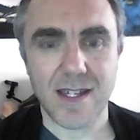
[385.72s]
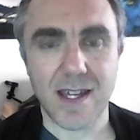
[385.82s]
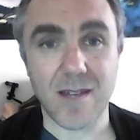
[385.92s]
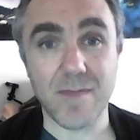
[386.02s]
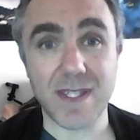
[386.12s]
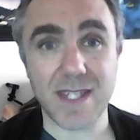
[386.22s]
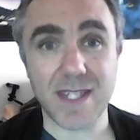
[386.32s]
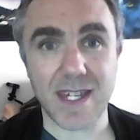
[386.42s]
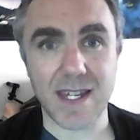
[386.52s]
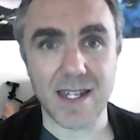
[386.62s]
I'm
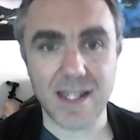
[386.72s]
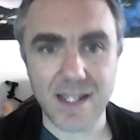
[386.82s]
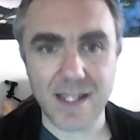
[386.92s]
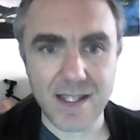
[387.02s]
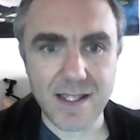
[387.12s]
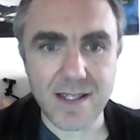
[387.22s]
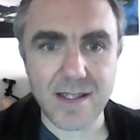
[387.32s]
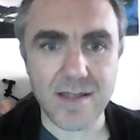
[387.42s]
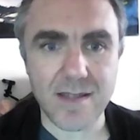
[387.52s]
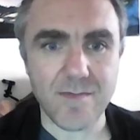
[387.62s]
missing it.
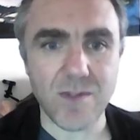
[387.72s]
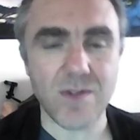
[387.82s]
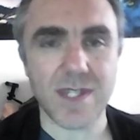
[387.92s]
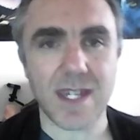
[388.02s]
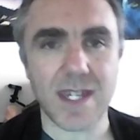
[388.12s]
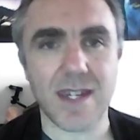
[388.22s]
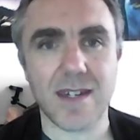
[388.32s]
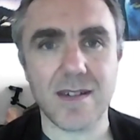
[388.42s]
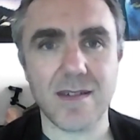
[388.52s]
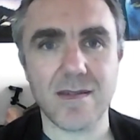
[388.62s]
Music,
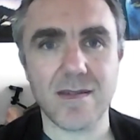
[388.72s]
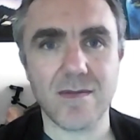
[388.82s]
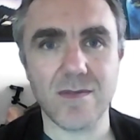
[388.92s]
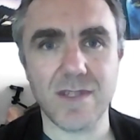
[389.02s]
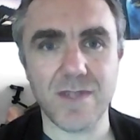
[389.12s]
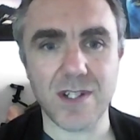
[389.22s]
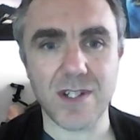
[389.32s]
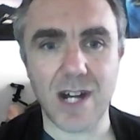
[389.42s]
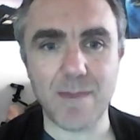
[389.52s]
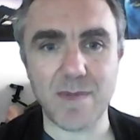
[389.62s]
all different
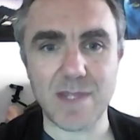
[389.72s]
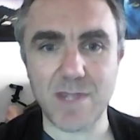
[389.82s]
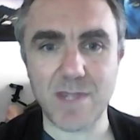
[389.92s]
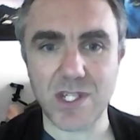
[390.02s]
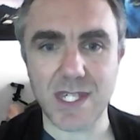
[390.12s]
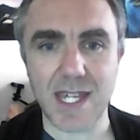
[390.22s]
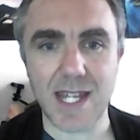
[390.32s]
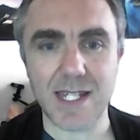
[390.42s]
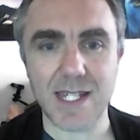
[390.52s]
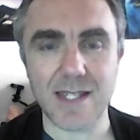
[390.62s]
types, but especially the
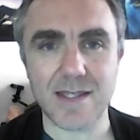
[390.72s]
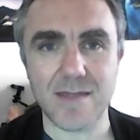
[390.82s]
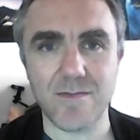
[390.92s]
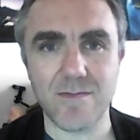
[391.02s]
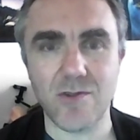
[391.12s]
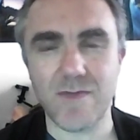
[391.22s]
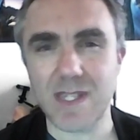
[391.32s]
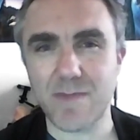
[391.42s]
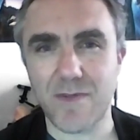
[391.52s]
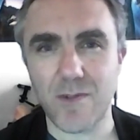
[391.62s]
80s,
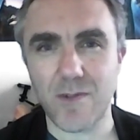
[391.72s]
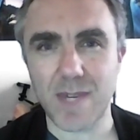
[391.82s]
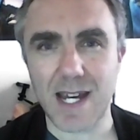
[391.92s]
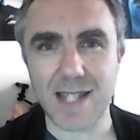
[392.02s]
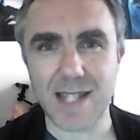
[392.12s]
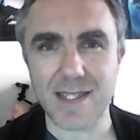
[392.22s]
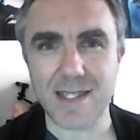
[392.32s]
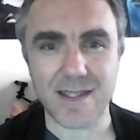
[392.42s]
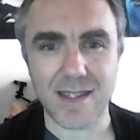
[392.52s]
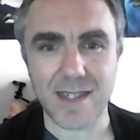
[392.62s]
movies, performing arts such
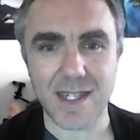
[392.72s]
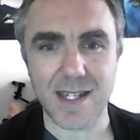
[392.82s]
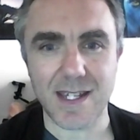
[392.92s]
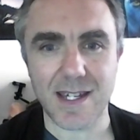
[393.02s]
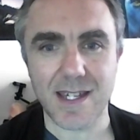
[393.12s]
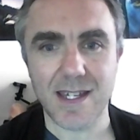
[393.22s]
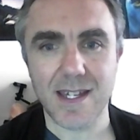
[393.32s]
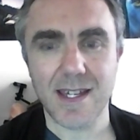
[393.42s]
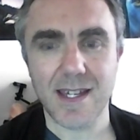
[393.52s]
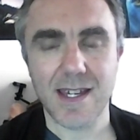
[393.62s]
as the theatre,
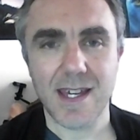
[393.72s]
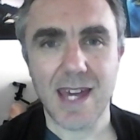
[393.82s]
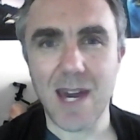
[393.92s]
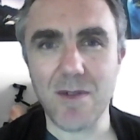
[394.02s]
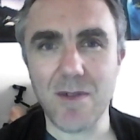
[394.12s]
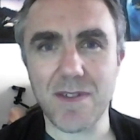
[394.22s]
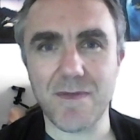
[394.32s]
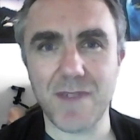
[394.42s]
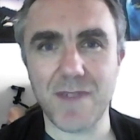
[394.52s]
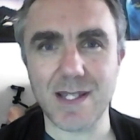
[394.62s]
health
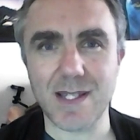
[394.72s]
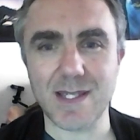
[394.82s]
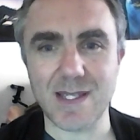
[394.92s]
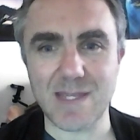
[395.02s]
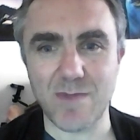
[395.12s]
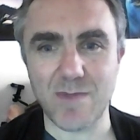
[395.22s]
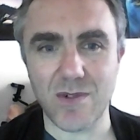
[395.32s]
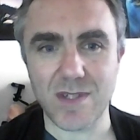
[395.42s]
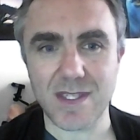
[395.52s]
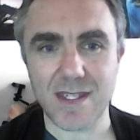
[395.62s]
and fitness and
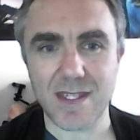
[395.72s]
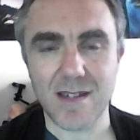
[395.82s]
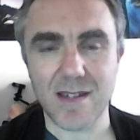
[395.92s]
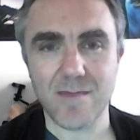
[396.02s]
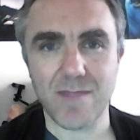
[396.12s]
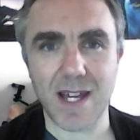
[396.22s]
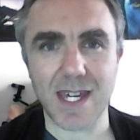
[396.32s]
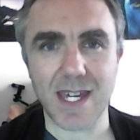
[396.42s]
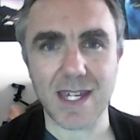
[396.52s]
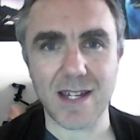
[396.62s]
sports,
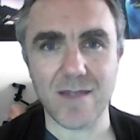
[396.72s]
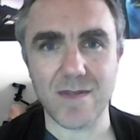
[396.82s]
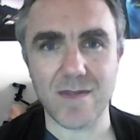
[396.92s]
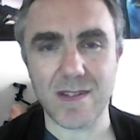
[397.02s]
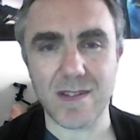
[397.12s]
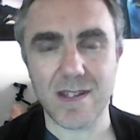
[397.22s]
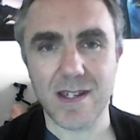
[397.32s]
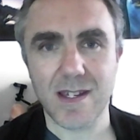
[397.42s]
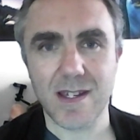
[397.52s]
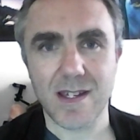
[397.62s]
playing and
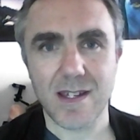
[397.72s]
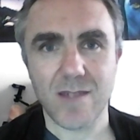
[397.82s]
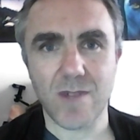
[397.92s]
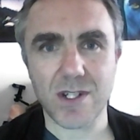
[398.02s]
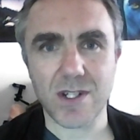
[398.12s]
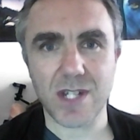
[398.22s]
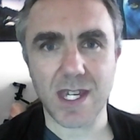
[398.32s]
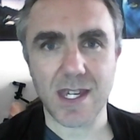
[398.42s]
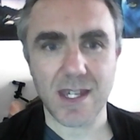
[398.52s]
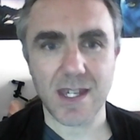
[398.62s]
watching,